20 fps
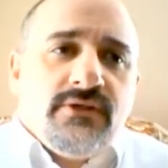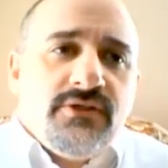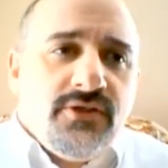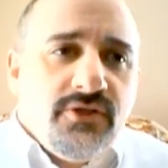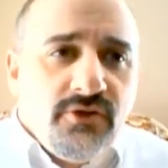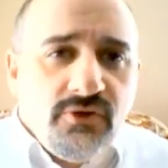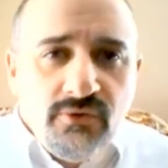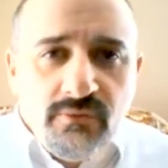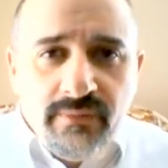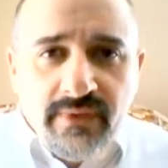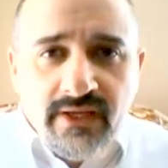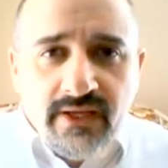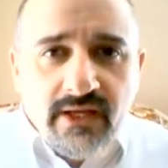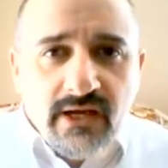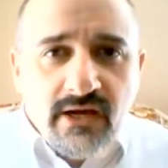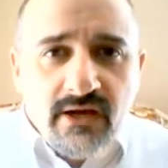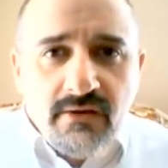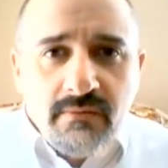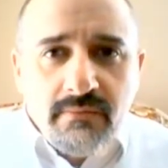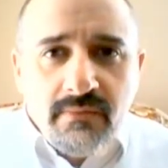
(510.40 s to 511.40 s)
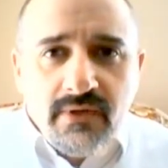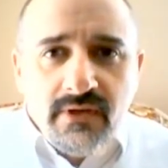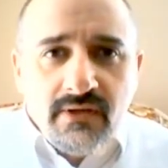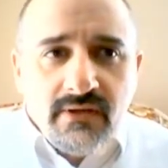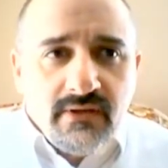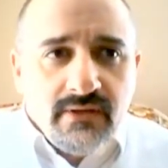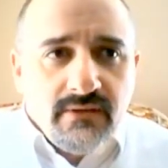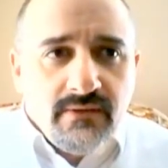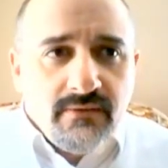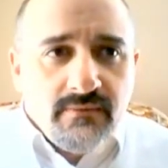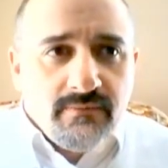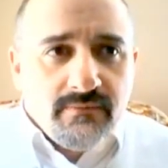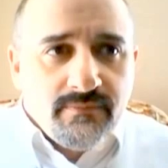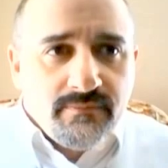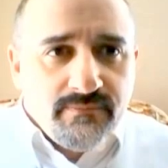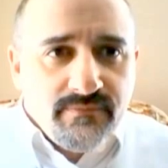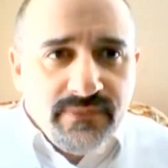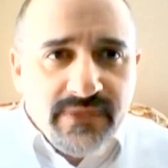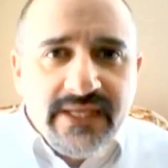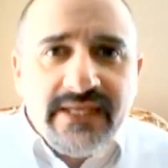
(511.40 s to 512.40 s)
to become
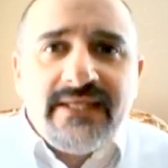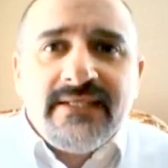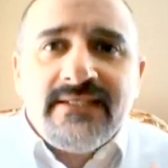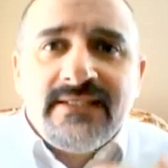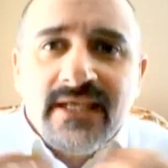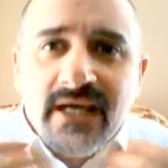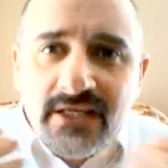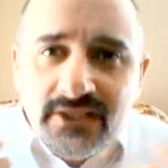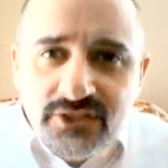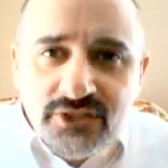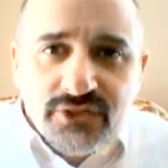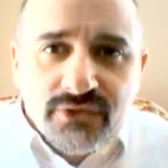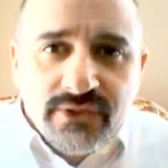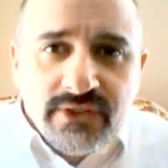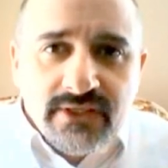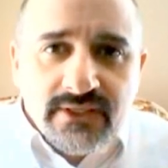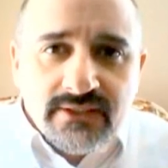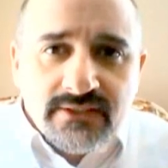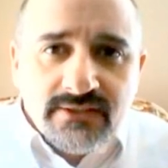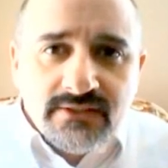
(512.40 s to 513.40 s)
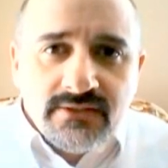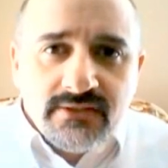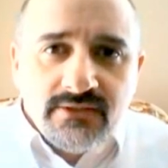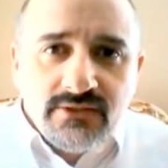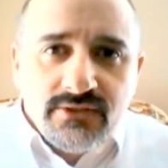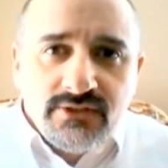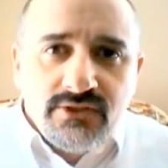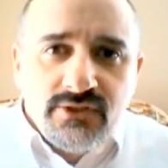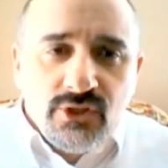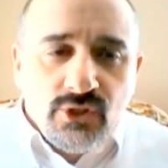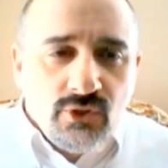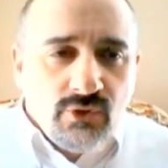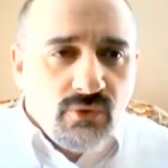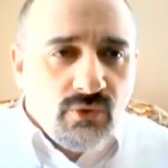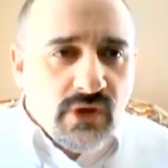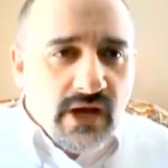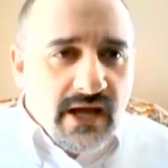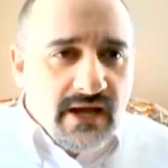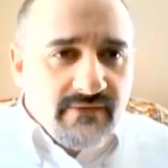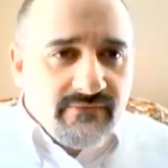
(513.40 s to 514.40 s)
industrious,
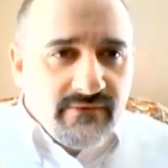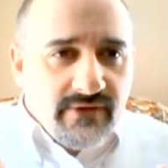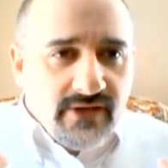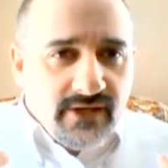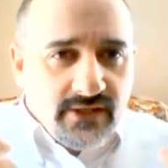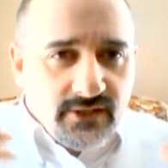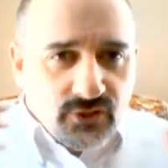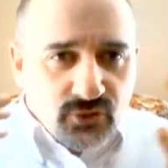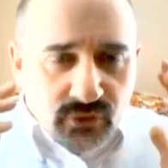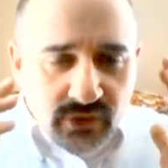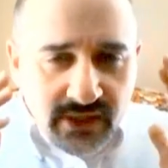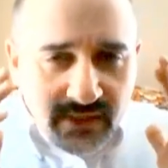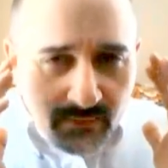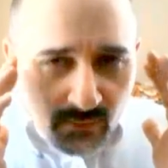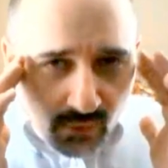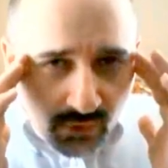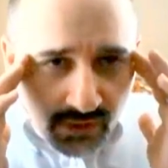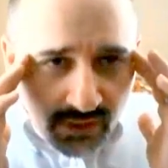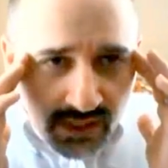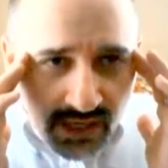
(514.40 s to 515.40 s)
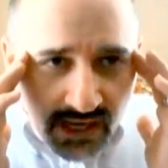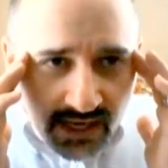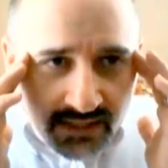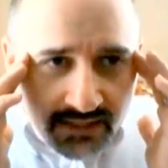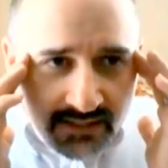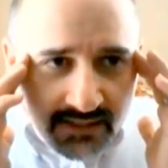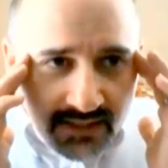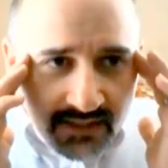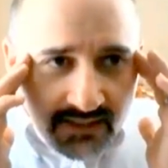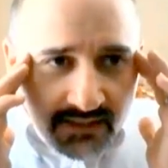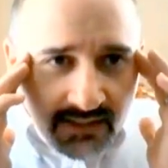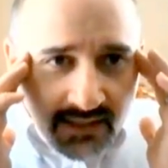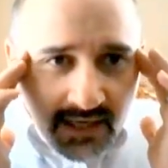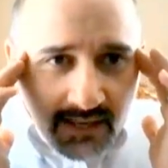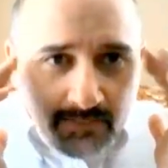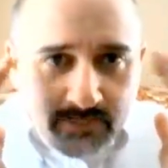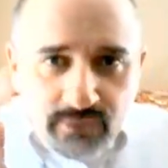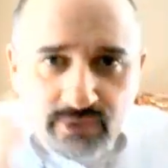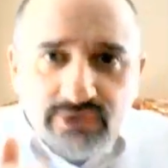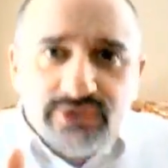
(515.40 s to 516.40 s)
to have a dream or an idea
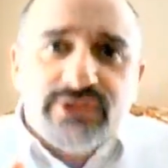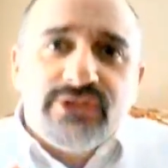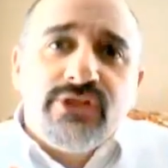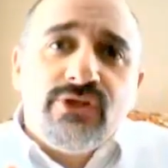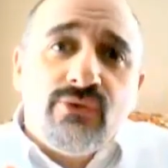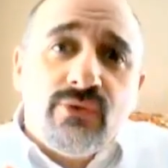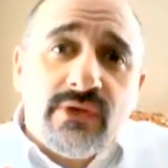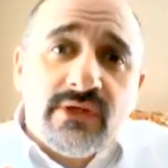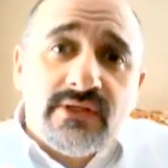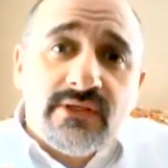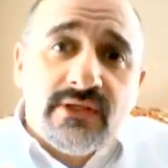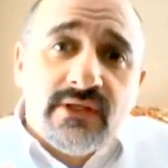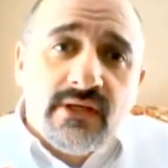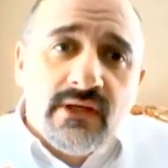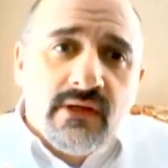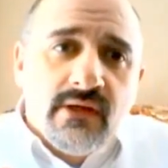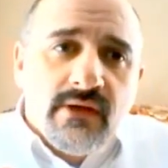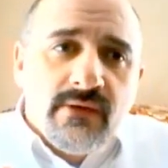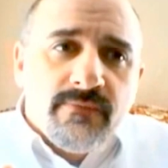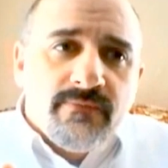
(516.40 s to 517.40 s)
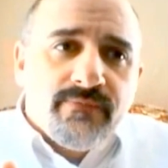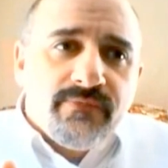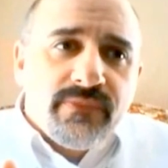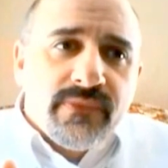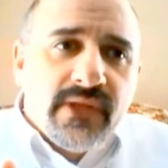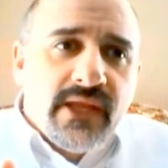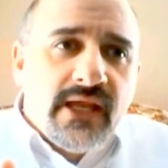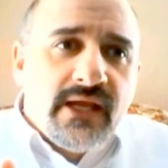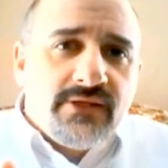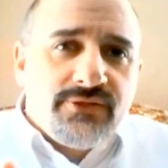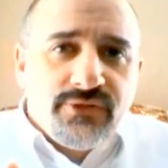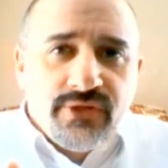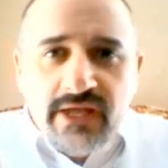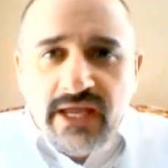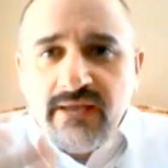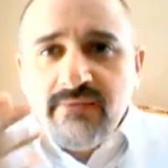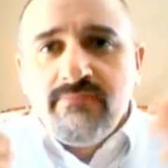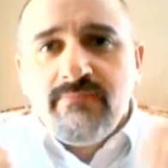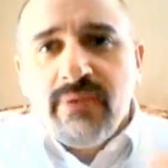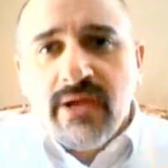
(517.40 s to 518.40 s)
and pursue it, and to
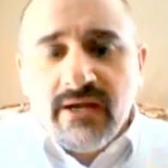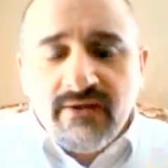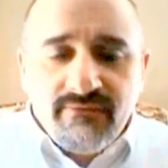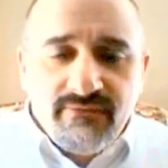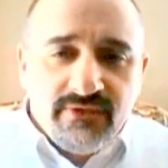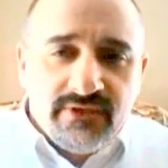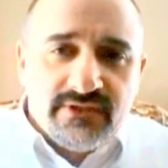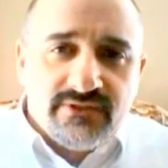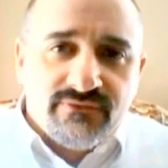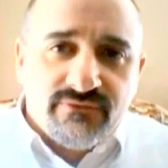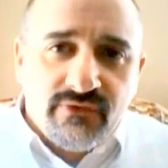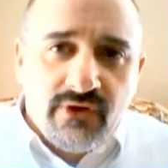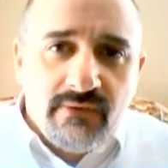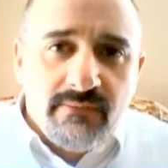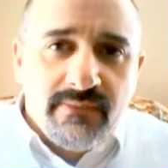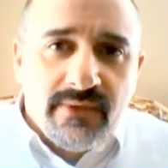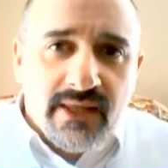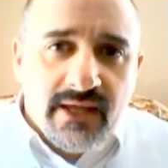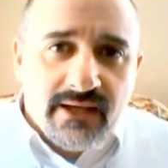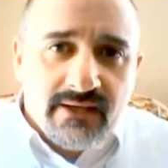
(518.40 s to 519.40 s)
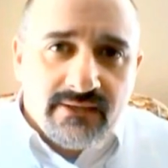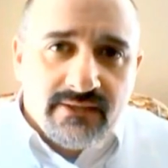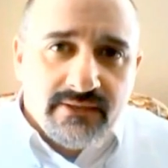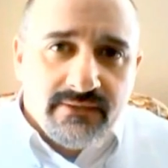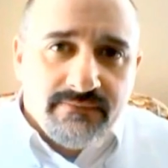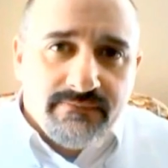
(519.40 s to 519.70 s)
gain benefits from that.